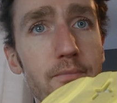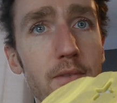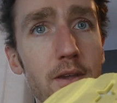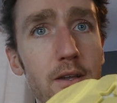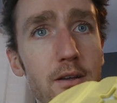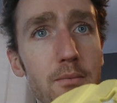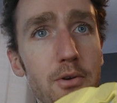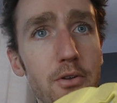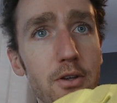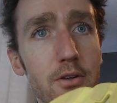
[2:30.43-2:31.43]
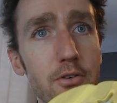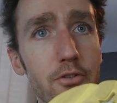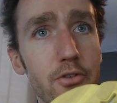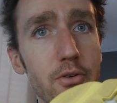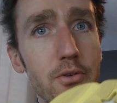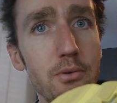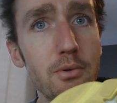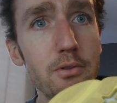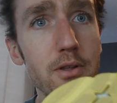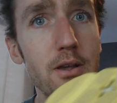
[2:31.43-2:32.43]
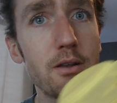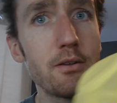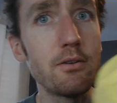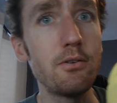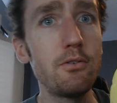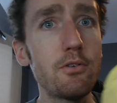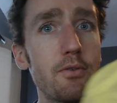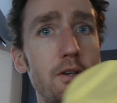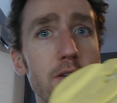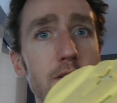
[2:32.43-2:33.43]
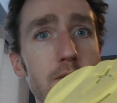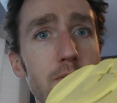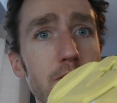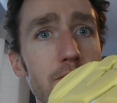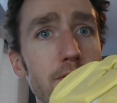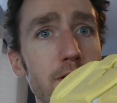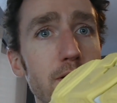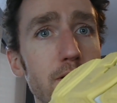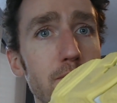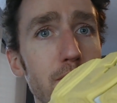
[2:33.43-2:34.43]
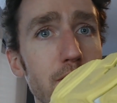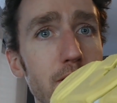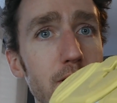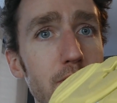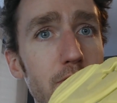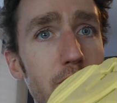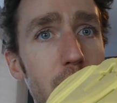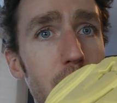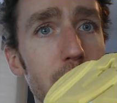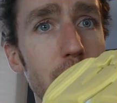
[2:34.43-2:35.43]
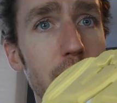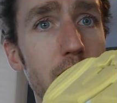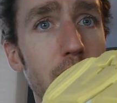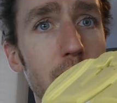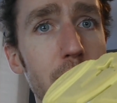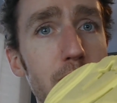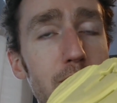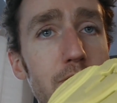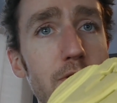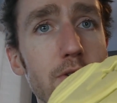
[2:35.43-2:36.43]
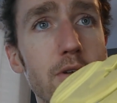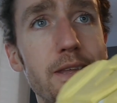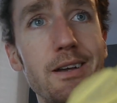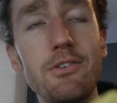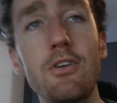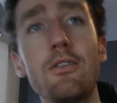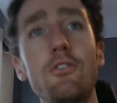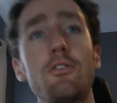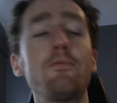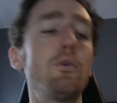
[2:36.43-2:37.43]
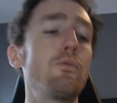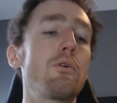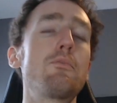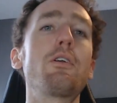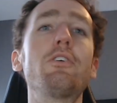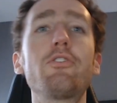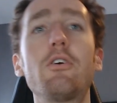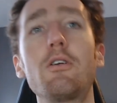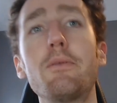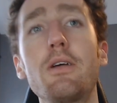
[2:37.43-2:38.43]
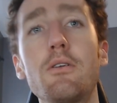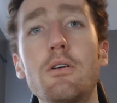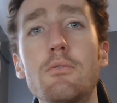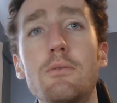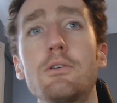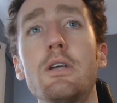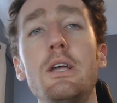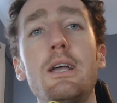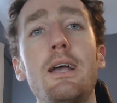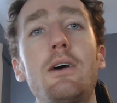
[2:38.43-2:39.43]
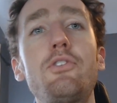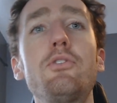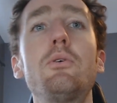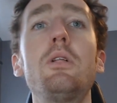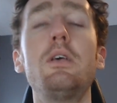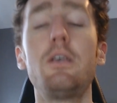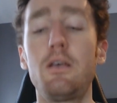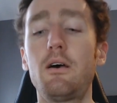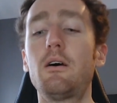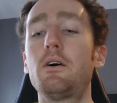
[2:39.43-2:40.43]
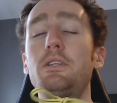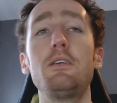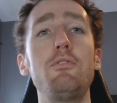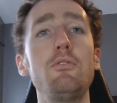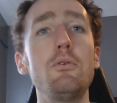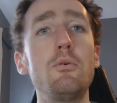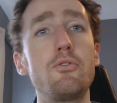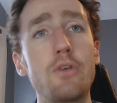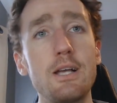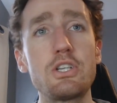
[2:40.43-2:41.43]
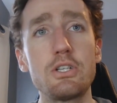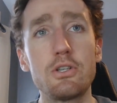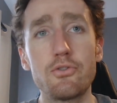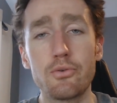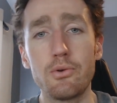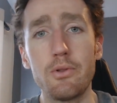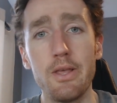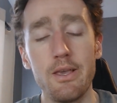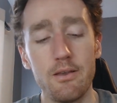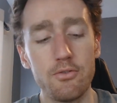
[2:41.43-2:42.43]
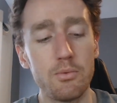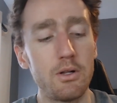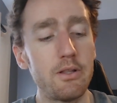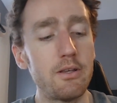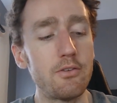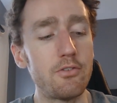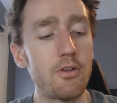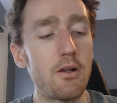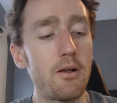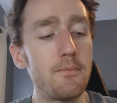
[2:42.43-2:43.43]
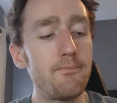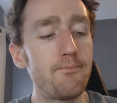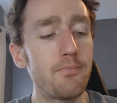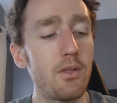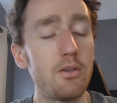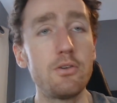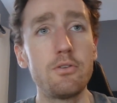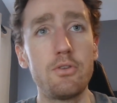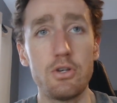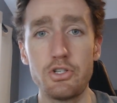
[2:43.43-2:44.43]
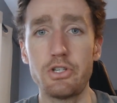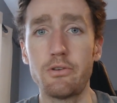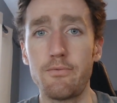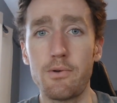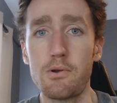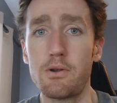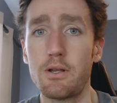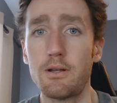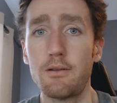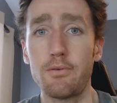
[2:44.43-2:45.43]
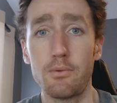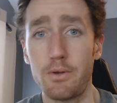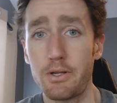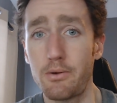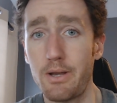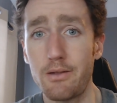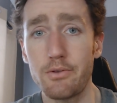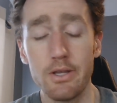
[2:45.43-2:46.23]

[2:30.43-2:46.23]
camera to kind of show you where that is, if I can get my finger in place. You've got the R-mat material on the outside. This is a full rubberized R-mat rubber outsole. It gives you traction control as well as a good cushion for running around.